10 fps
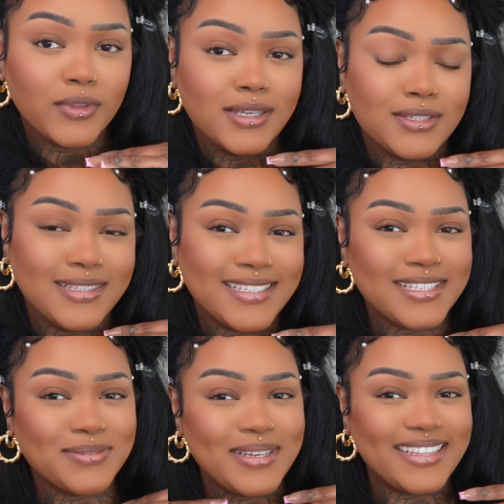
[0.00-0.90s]
So this is
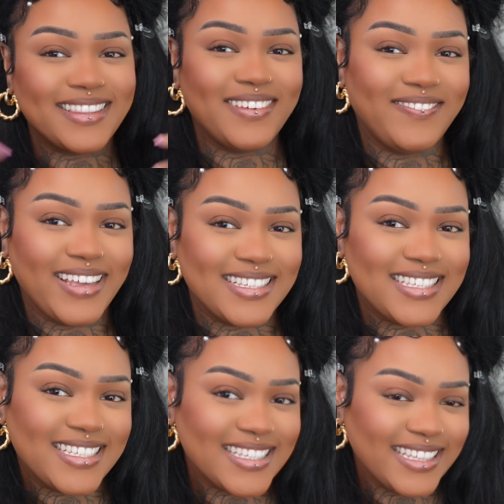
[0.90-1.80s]
what the face
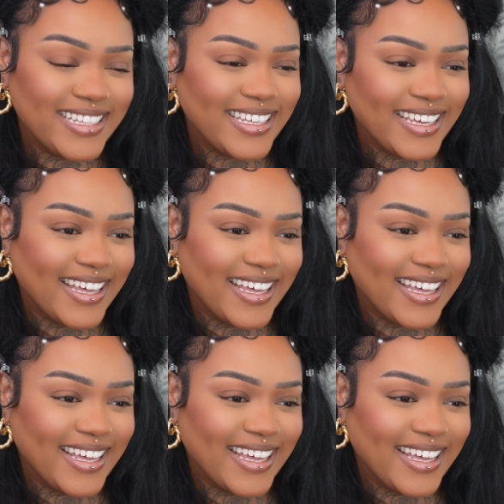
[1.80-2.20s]
is looking